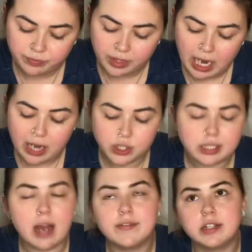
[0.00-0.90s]
I just
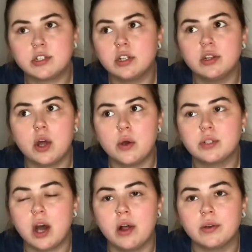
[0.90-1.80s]
have such a low
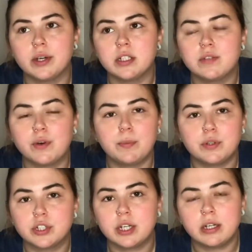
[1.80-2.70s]
tolerance for
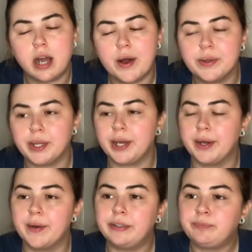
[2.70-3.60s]
bullshit now. Like,